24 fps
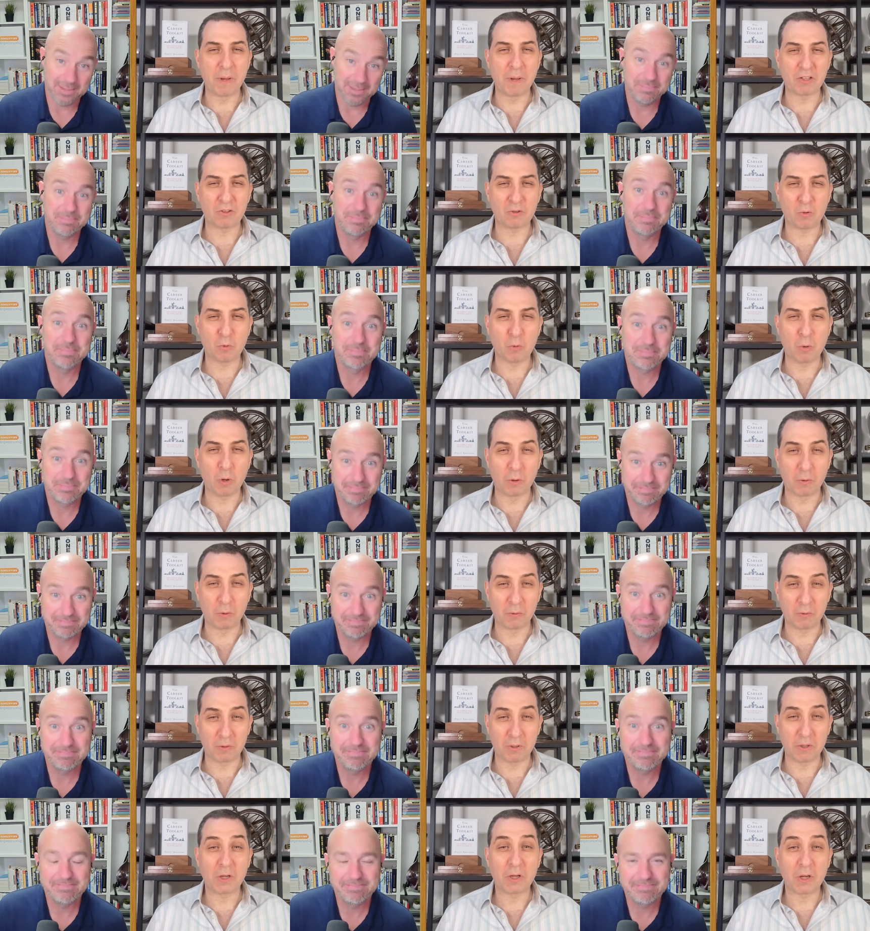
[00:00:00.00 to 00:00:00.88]
Speaker 1: best
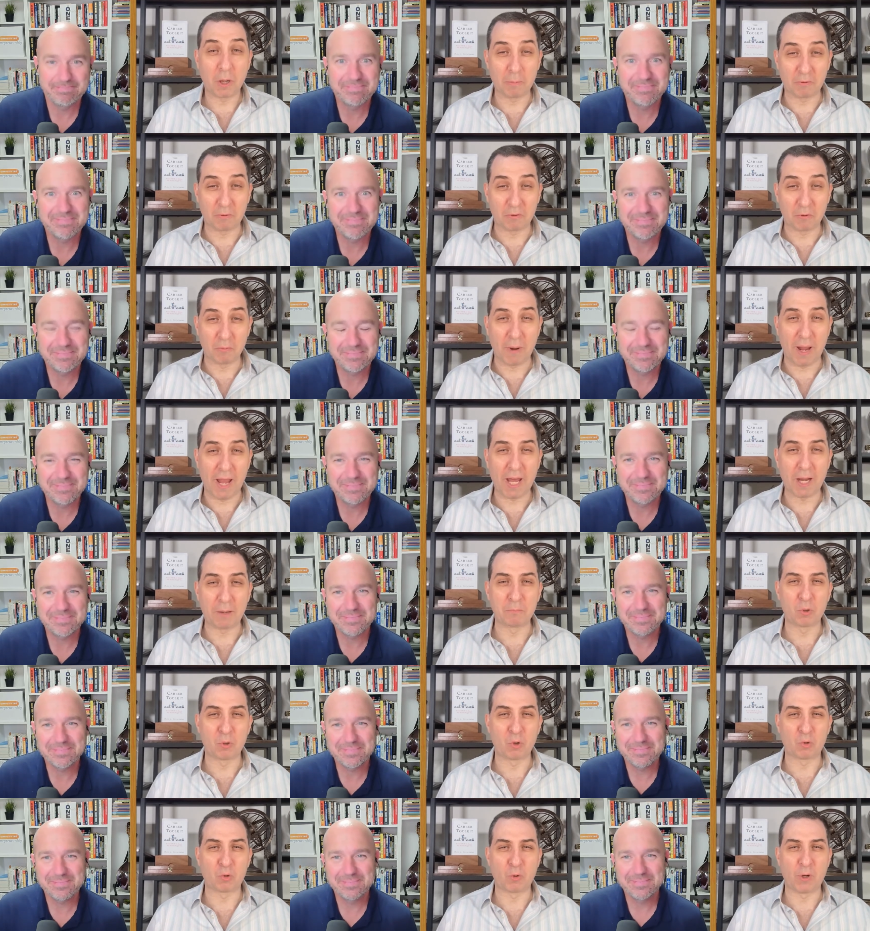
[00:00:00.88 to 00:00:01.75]
quote comes from
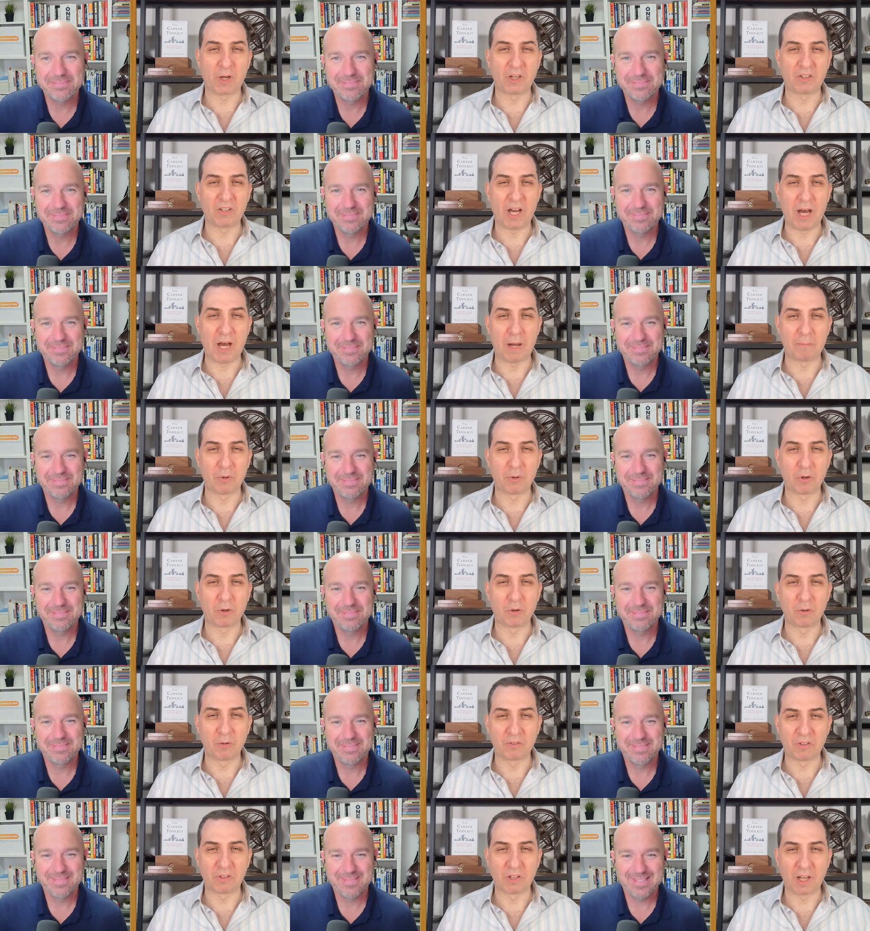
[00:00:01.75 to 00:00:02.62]
Admiral Grace
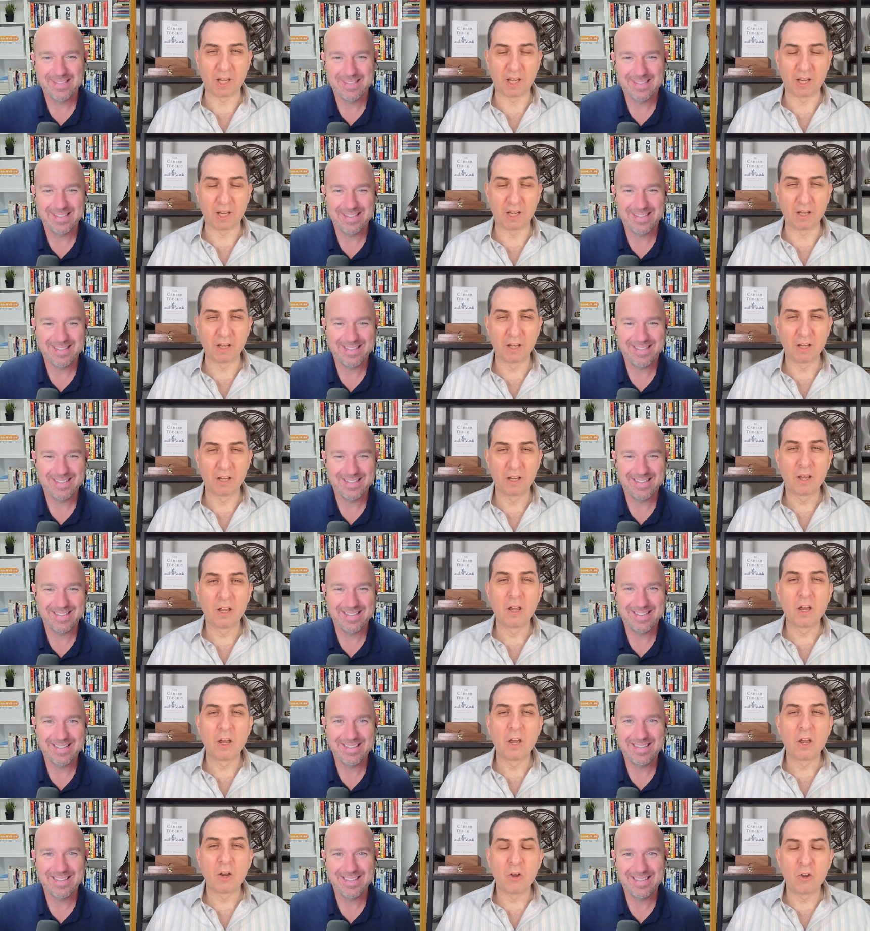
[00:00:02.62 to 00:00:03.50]
Hopper, who said,
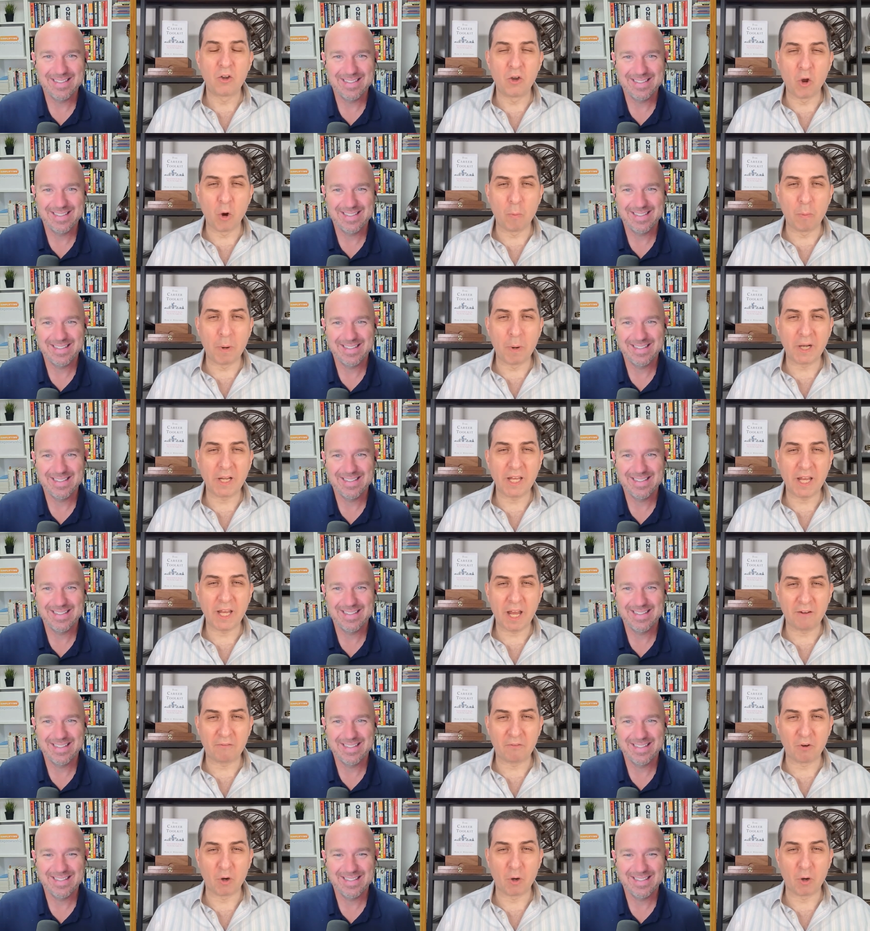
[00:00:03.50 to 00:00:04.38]
Nobody
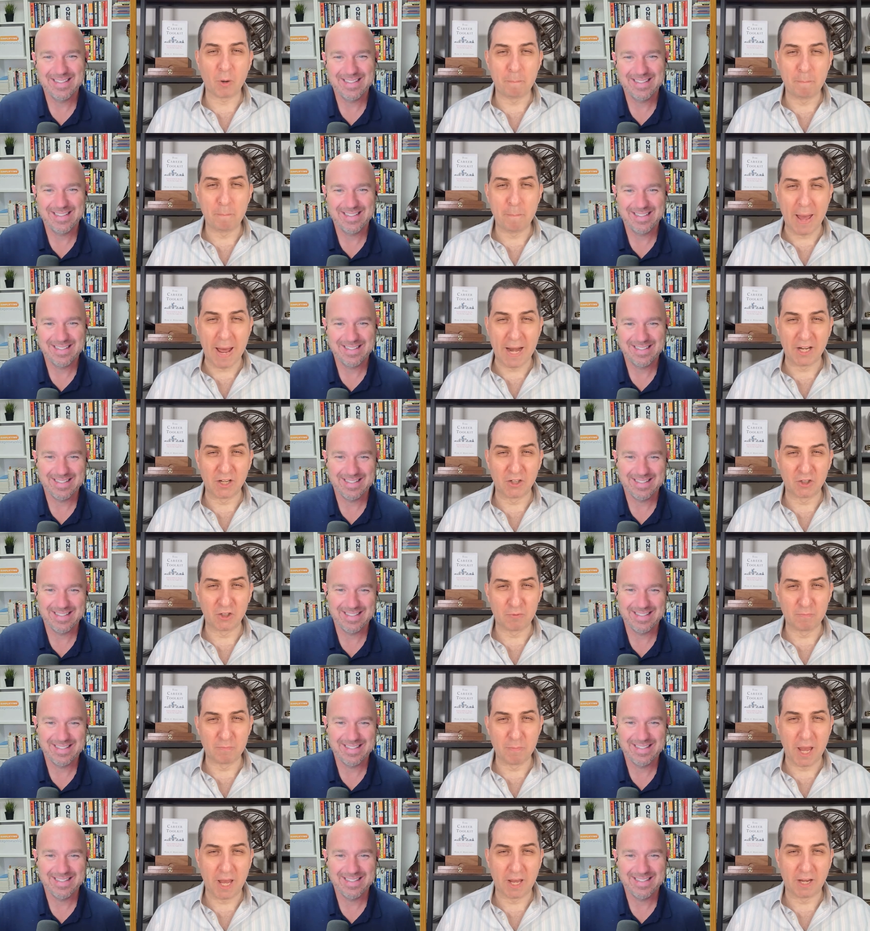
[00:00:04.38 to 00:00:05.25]
ever
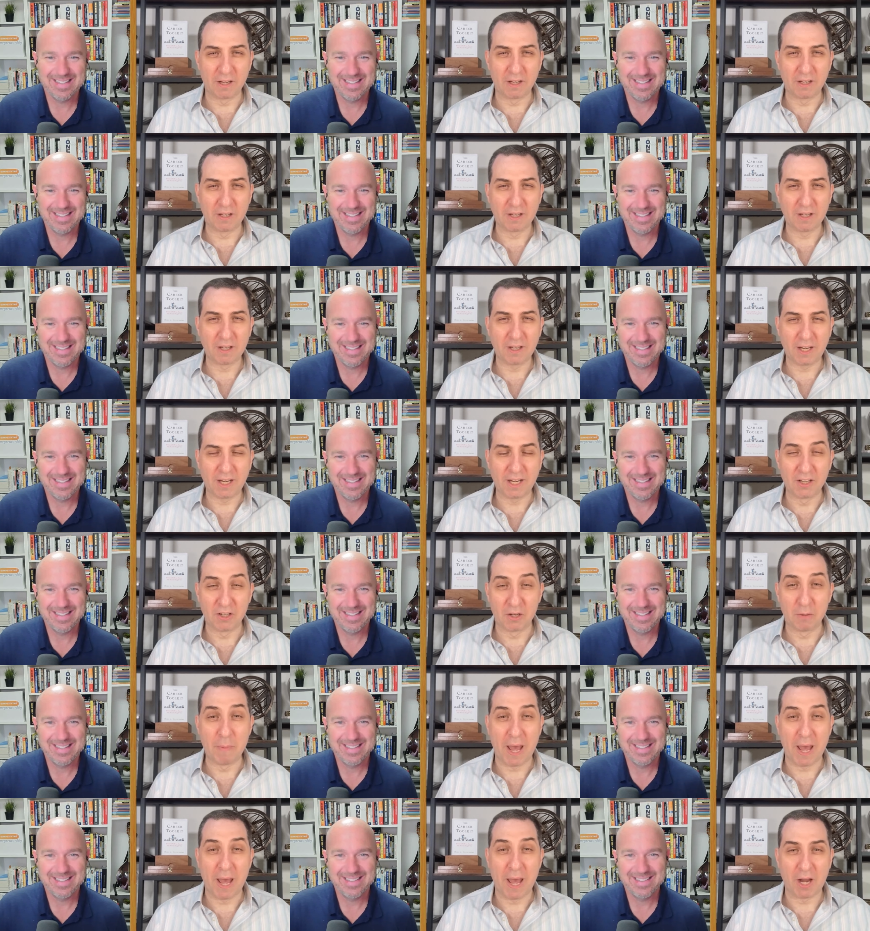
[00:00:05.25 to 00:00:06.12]
managed men
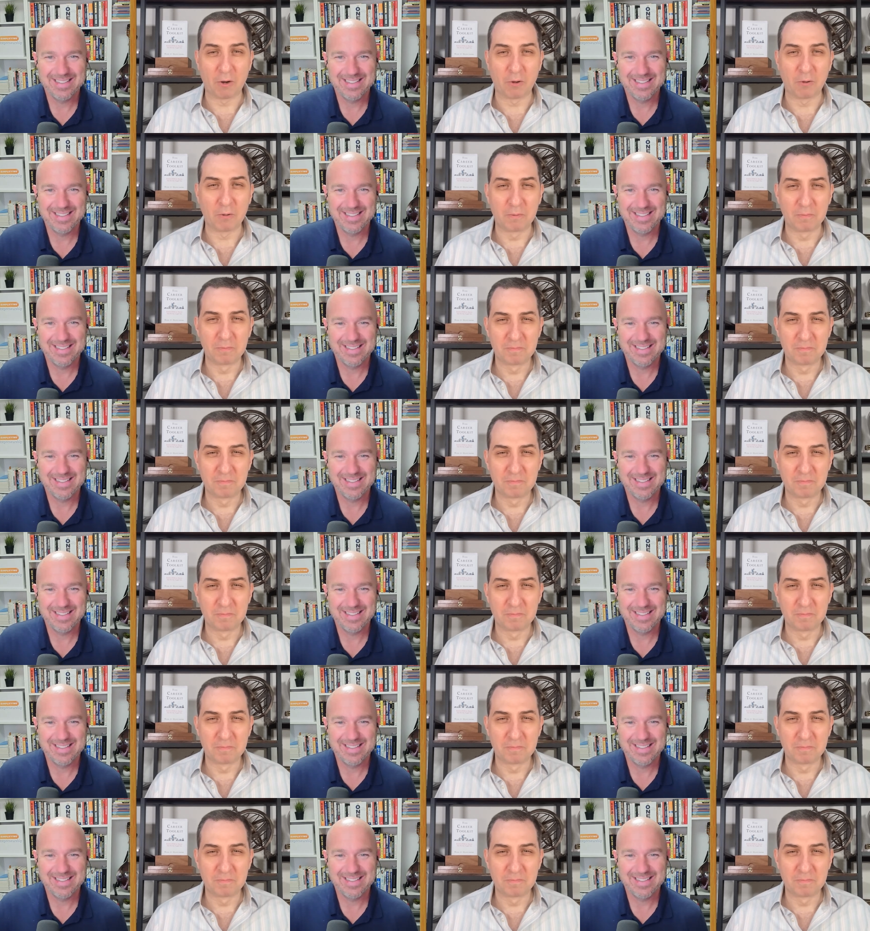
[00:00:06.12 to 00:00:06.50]
into battle.